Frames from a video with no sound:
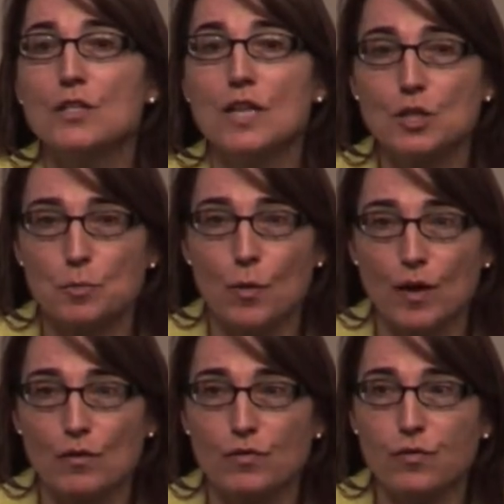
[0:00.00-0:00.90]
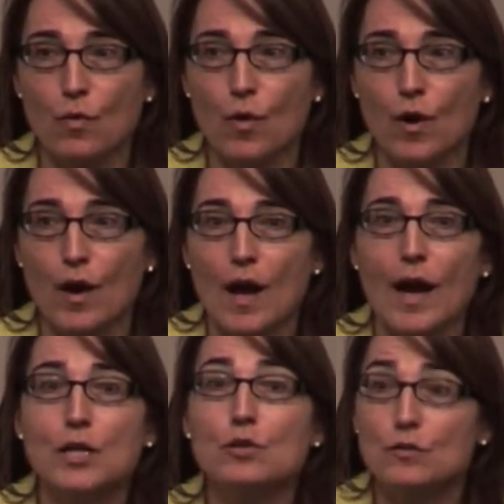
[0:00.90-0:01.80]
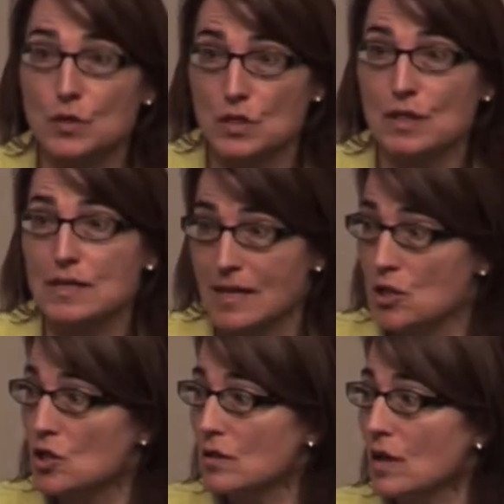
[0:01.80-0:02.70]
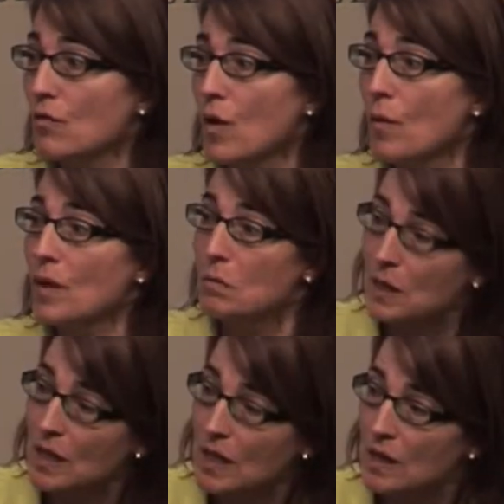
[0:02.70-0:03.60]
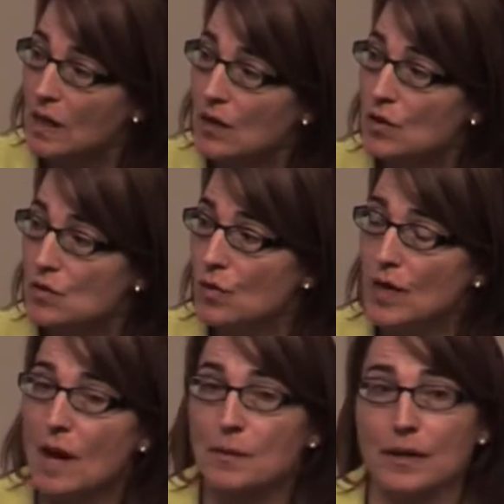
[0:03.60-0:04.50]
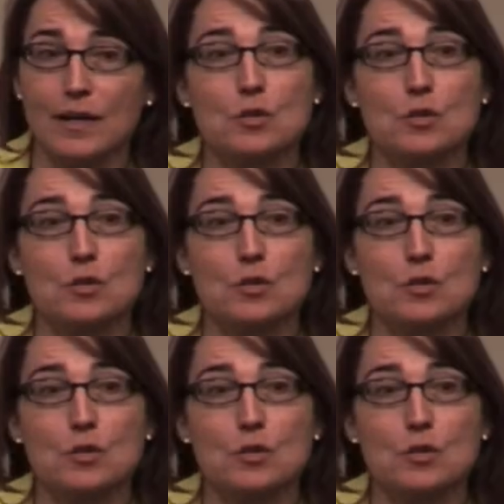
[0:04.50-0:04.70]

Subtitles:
touch point for a universalization of what we mean in this vocabulary.